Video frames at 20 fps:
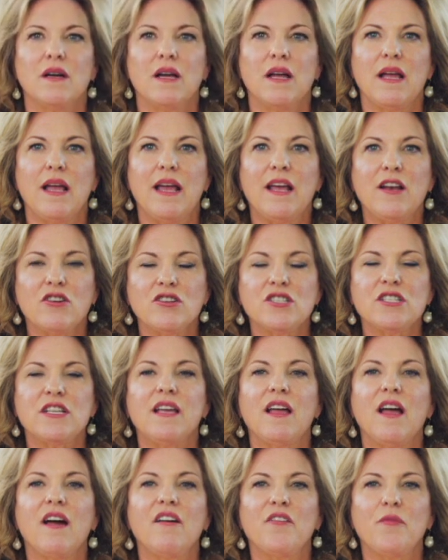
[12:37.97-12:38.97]
energy
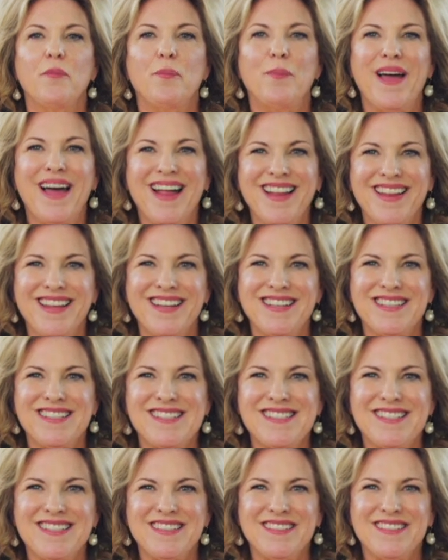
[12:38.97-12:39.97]
of balance.
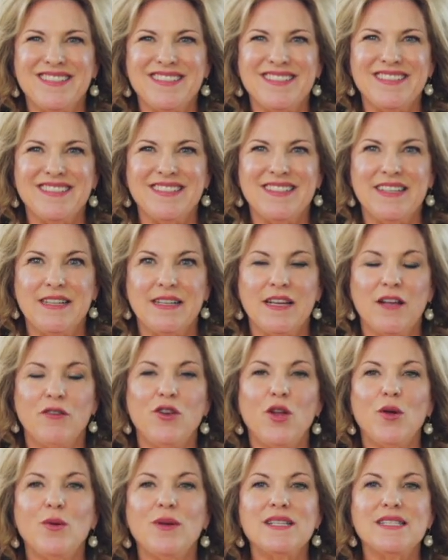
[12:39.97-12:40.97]
Now,
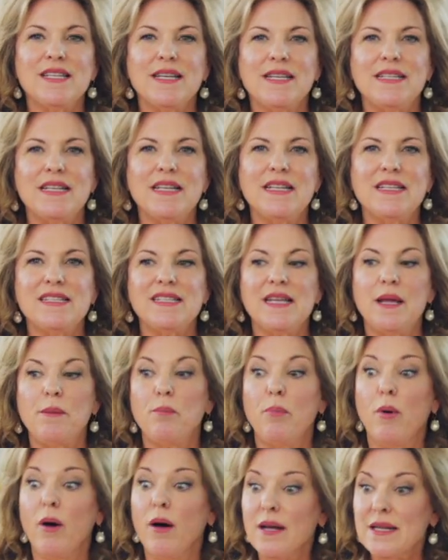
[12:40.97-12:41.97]
notice I didn't say
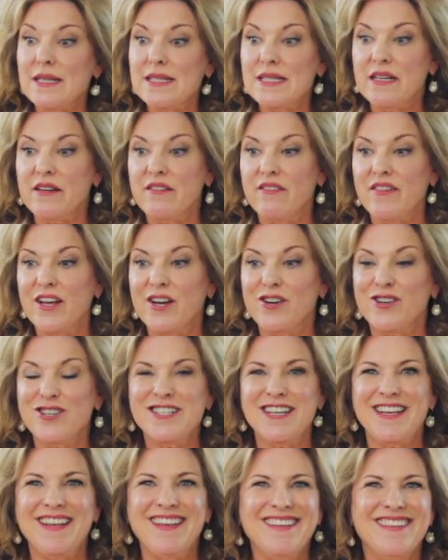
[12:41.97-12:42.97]
positive
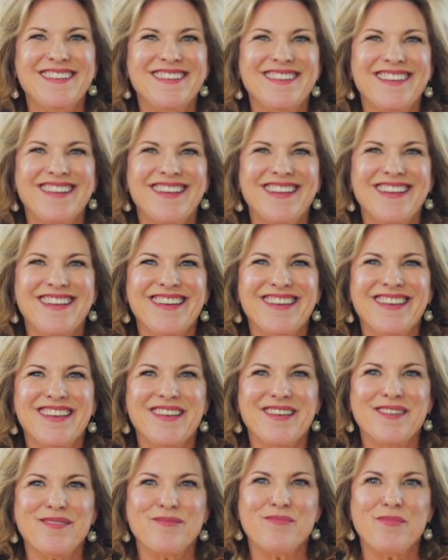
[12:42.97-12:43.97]
energy
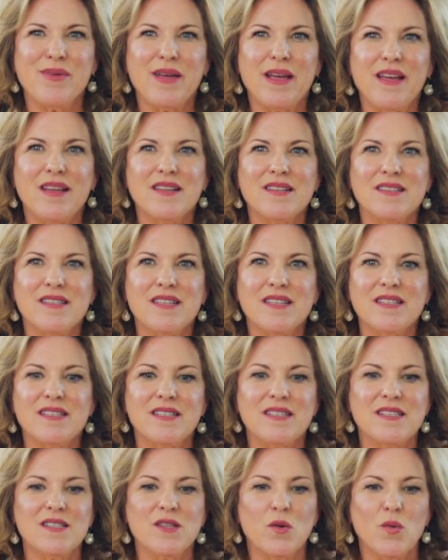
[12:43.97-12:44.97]
because this is
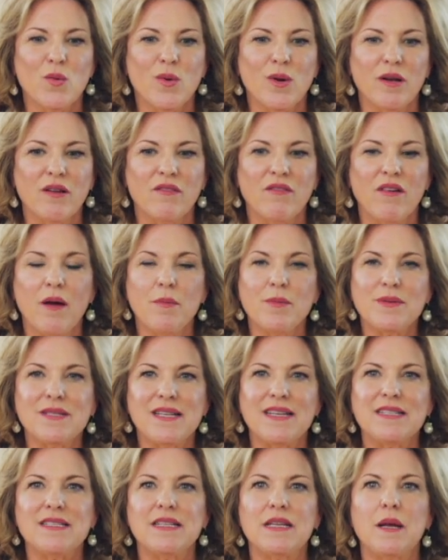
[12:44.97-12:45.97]
the world of opposites. I
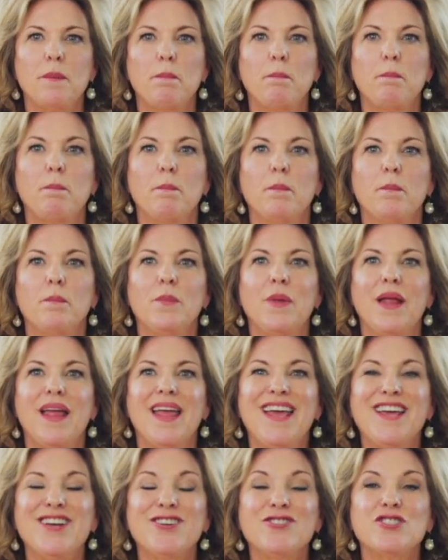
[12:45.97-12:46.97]
said a
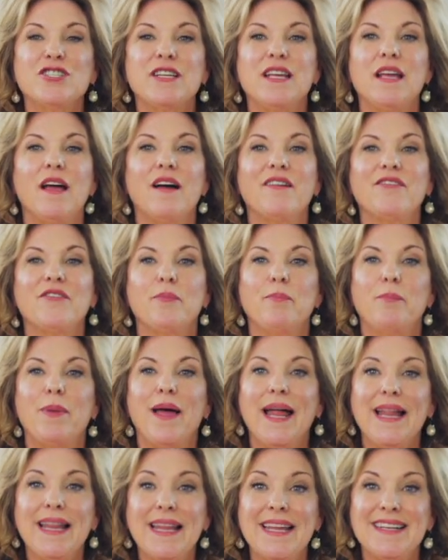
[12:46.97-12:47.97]
energy of
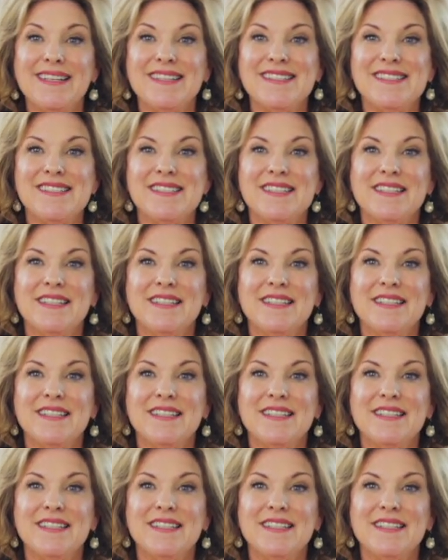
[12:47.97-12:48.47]
balance